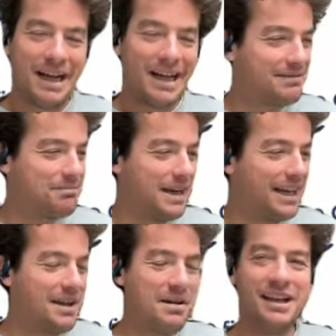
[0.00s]
back
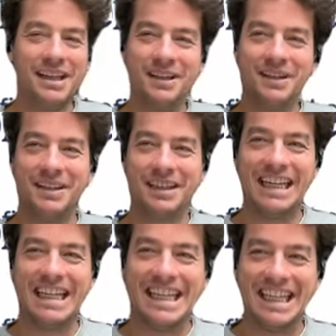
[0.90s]
you're
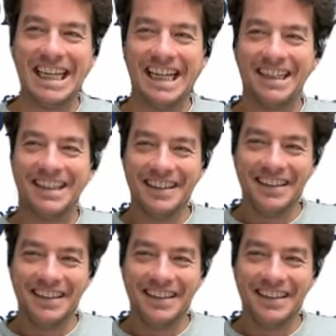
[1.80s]
clean again.